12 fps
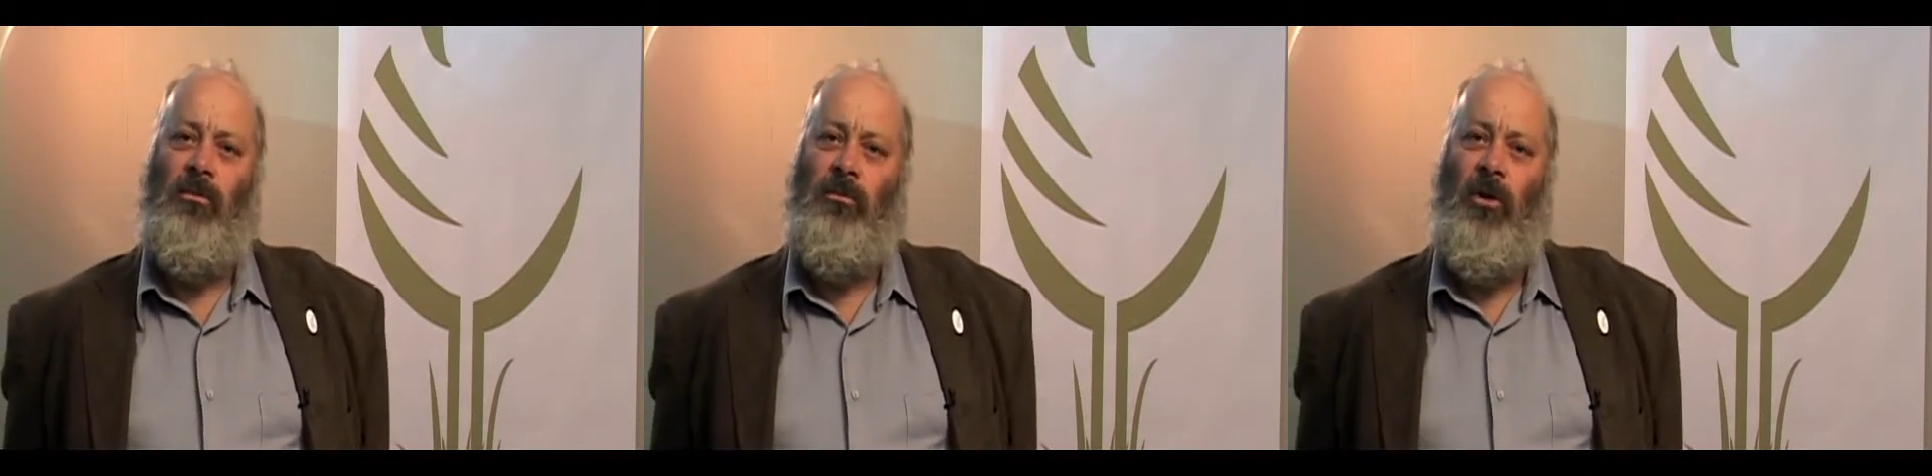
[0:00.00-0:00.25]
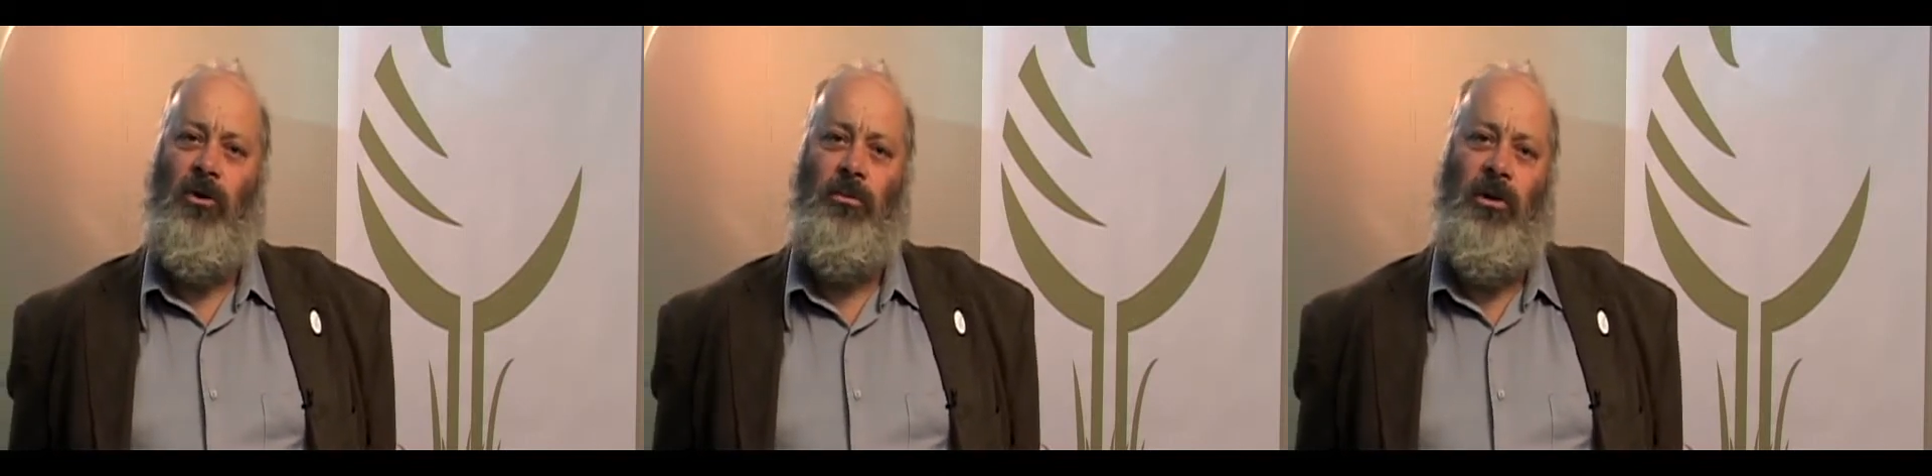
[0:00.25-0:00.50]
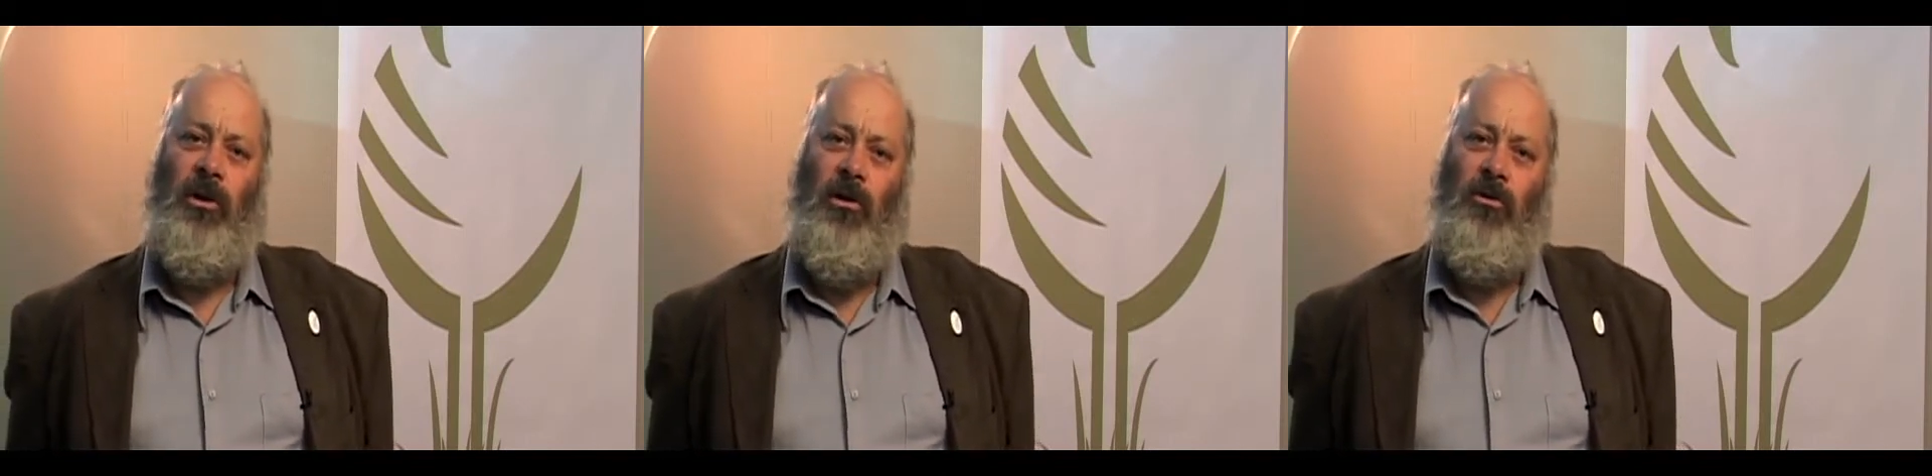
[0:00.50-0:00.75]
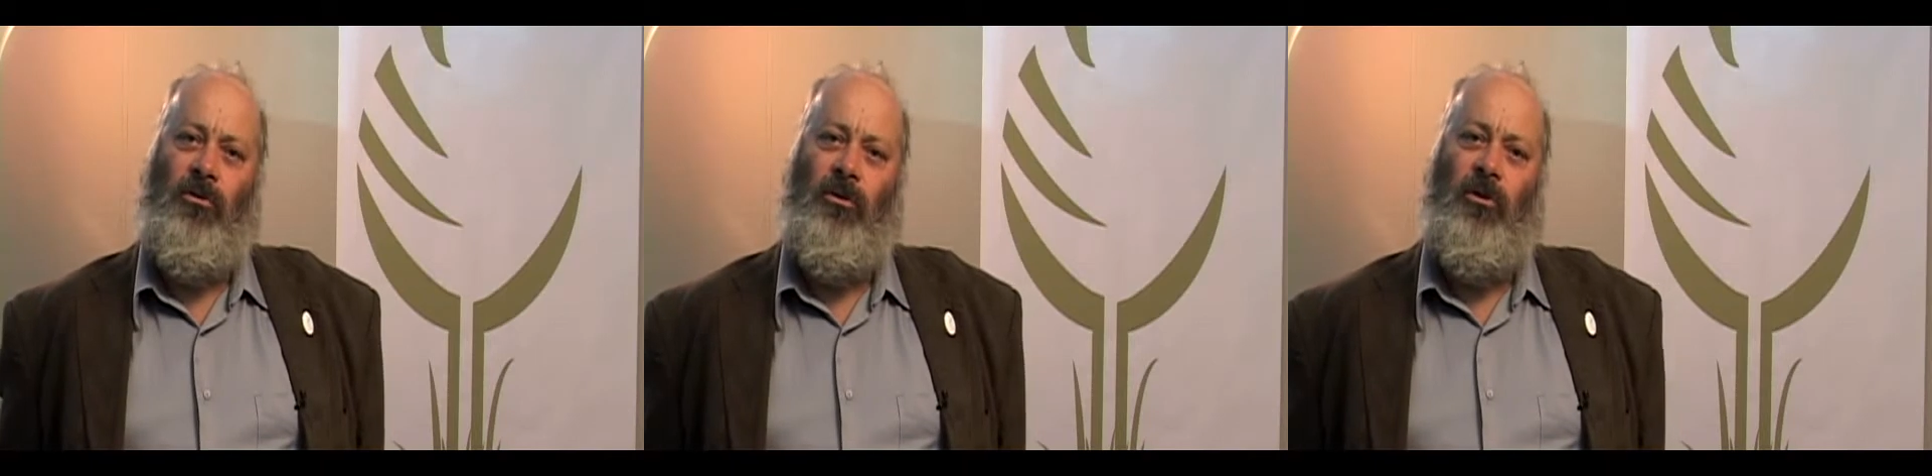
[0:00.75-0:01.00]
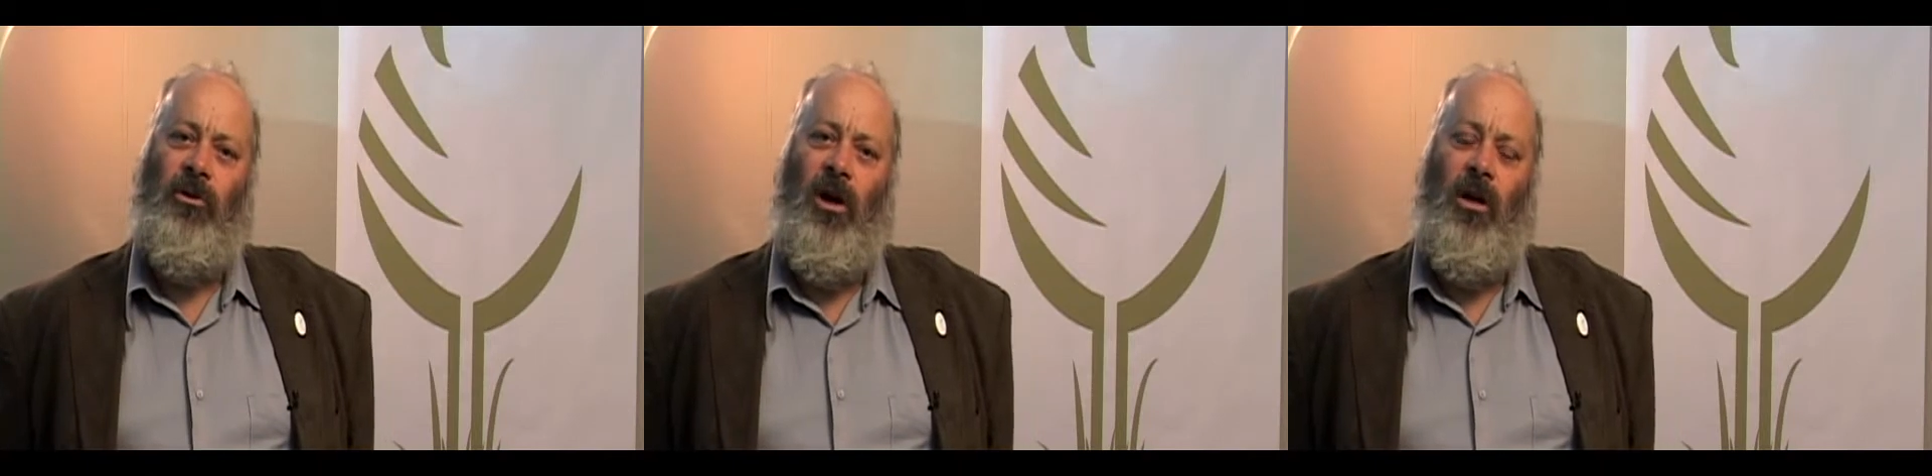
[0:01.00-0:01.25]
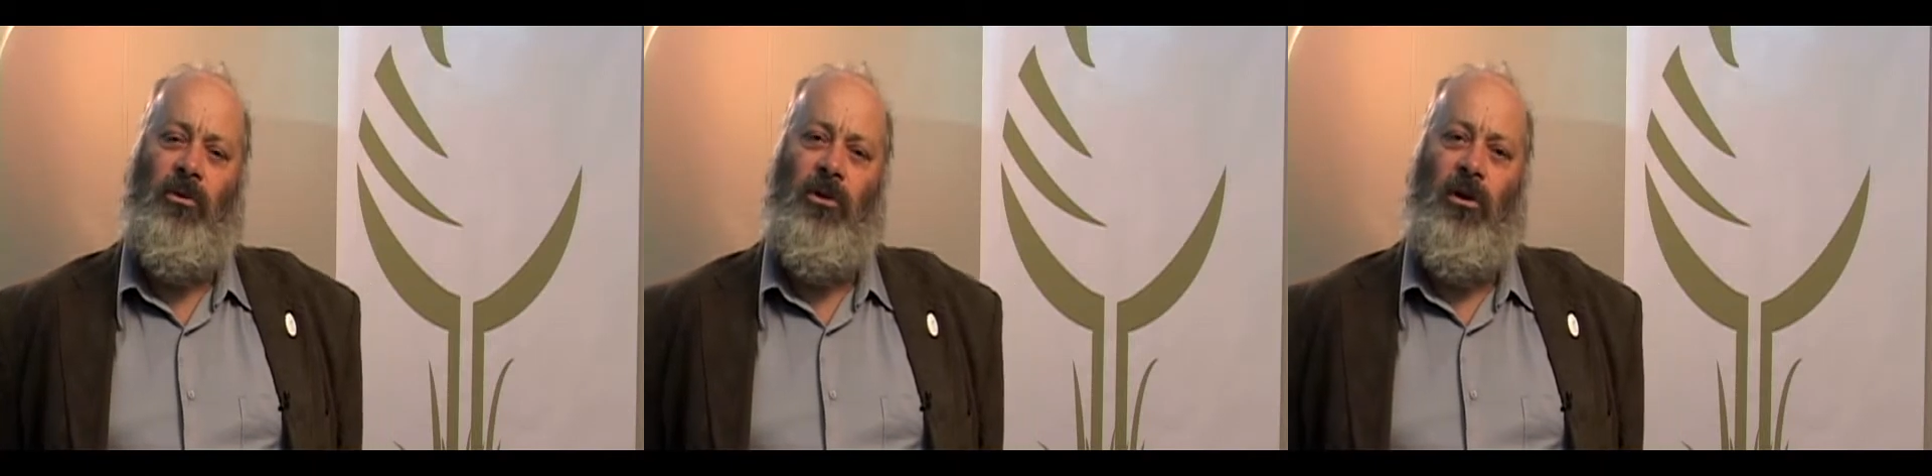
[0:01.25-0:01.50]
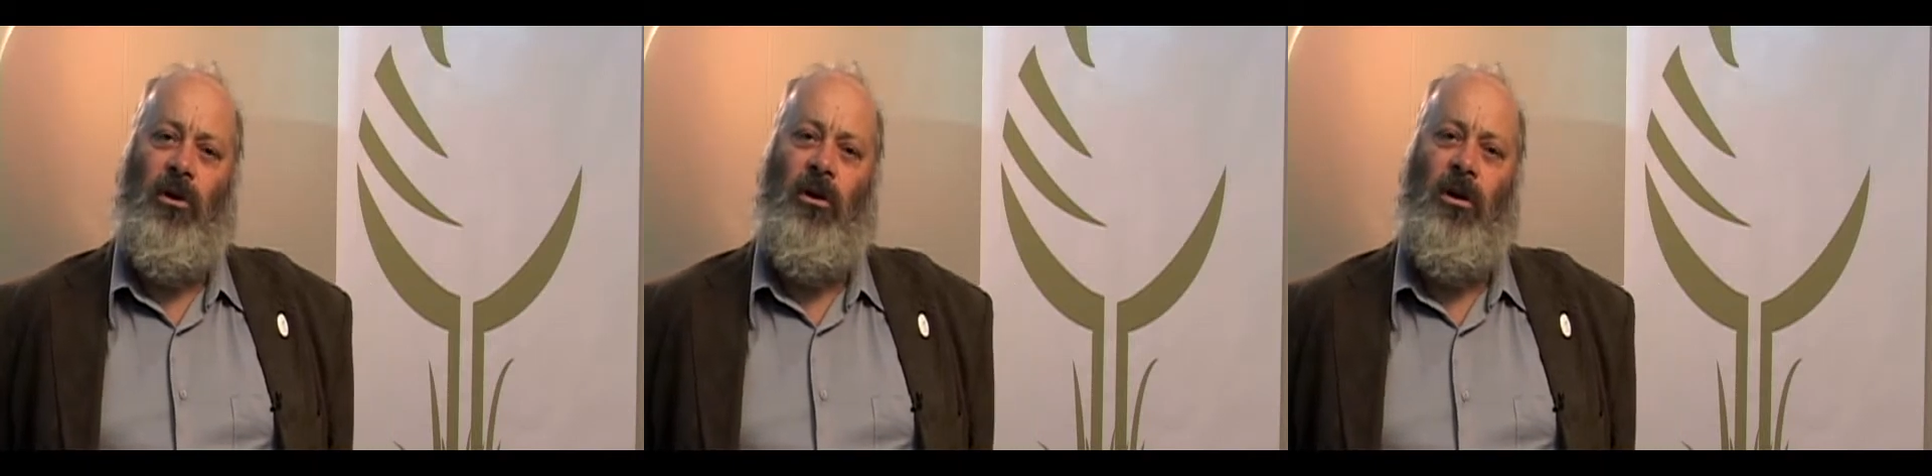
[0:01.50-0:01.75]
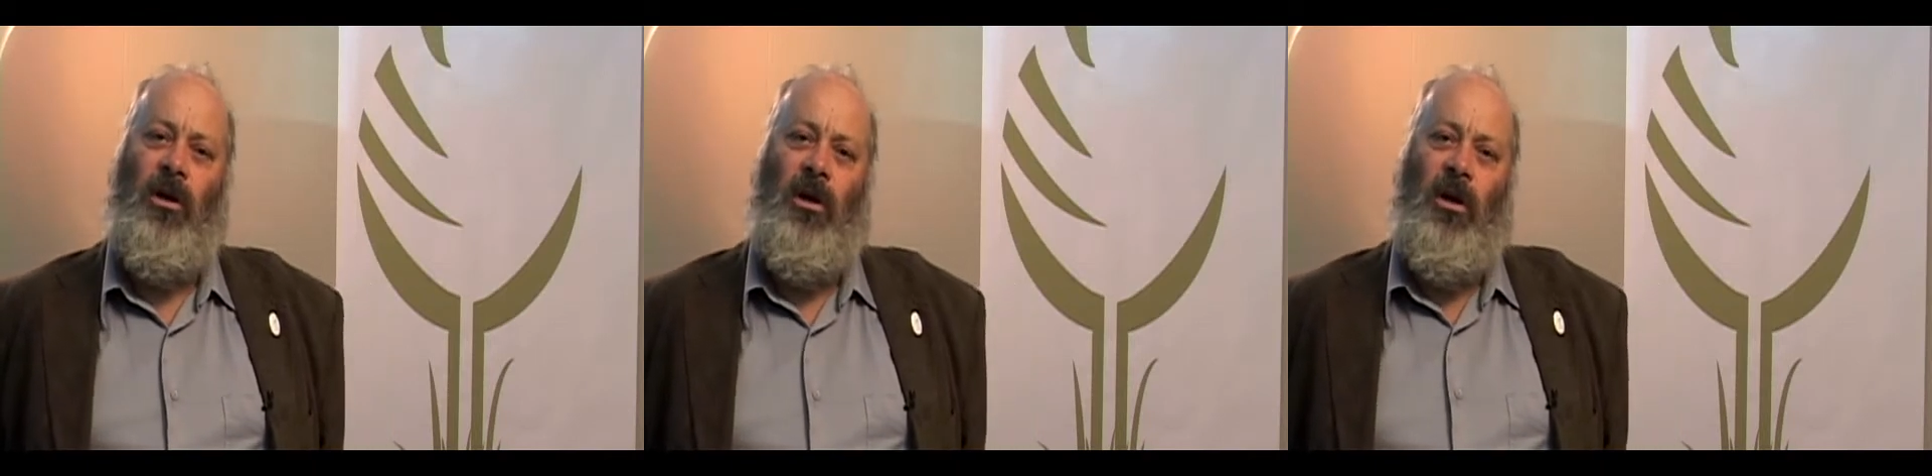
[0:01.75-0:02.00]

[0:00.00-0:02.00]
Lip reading: Much potential for jobs here.